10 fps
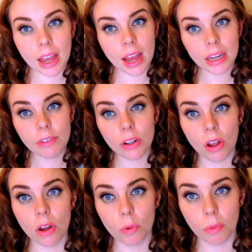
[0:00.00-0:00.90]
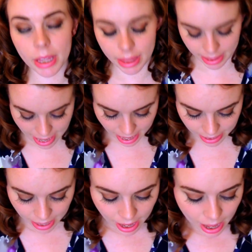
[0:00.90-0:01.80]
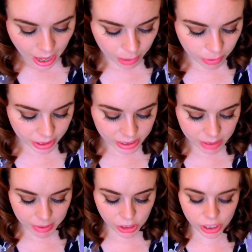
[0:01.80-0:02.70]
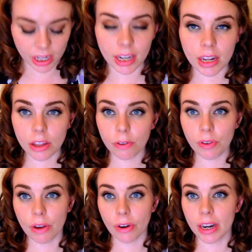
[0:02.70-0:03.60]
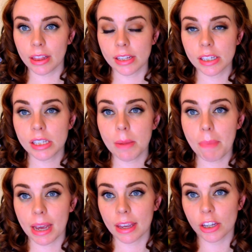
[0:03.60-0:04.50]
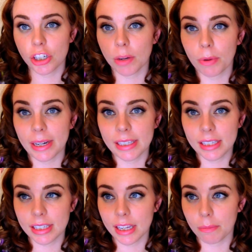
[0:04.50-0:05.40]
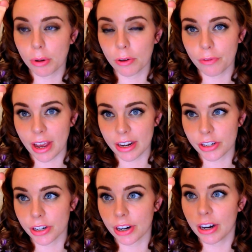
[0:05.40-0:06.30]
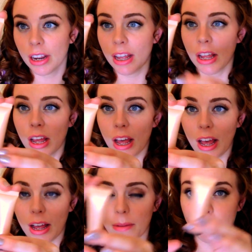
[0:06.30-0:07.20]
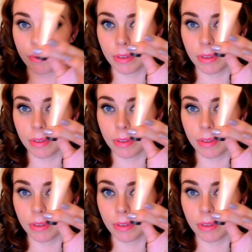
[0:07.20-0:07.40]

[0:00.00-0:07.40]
kind of along with that, I wanted to mention another favorite, and this is the Becca Shimmering Skin Perfector, um,